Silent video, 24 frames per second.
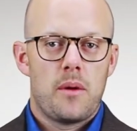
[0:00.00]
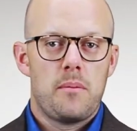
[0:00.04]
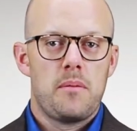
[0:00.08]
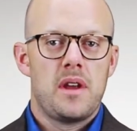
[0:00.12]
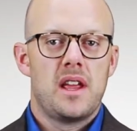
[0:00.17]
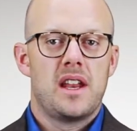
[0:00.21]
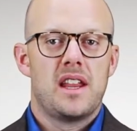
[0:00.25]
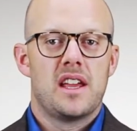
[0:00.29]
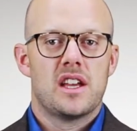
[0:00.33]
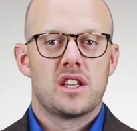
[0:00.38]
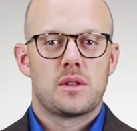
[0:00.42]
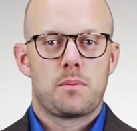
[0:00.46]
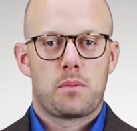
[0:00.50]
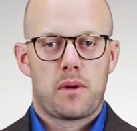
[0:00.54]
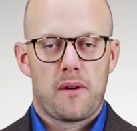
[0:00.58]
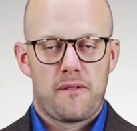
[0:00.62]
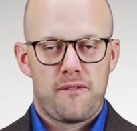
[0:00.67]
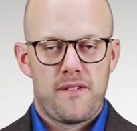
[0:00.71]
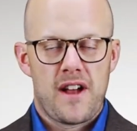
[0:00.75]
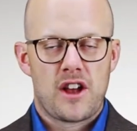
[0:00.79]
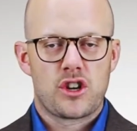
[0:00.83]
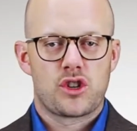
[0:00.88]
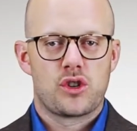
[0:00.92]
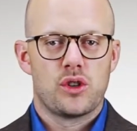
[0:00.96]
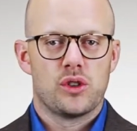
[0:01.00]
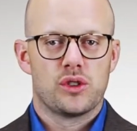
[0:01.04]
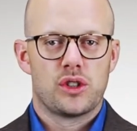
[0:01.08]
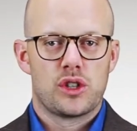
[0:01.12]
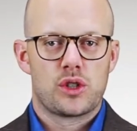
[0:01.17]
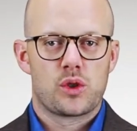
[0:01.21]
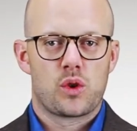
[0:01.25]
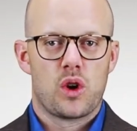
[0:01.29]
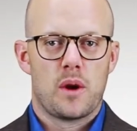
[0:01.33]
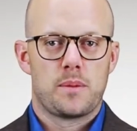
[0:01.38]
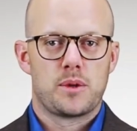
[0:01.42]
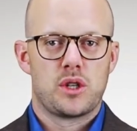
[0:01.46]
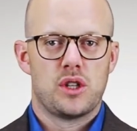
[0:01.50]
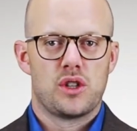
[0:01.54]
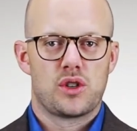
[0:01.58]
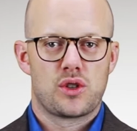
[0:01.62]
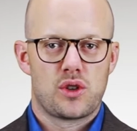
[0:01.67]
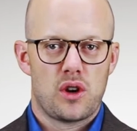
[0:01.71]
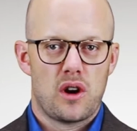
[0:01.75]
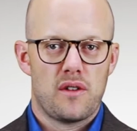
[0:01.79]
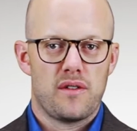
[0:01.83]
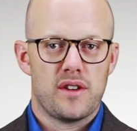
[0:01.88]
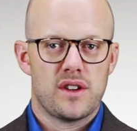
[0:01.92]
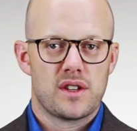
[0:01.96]
Media's professional description
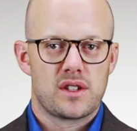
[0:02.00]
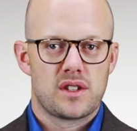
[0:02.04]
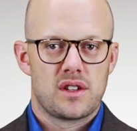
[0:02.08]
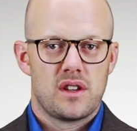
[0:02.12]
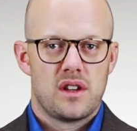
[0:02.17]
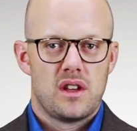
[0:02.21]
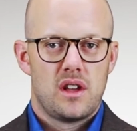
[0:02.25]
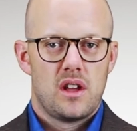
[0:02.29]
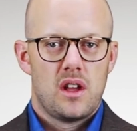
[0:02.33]
service.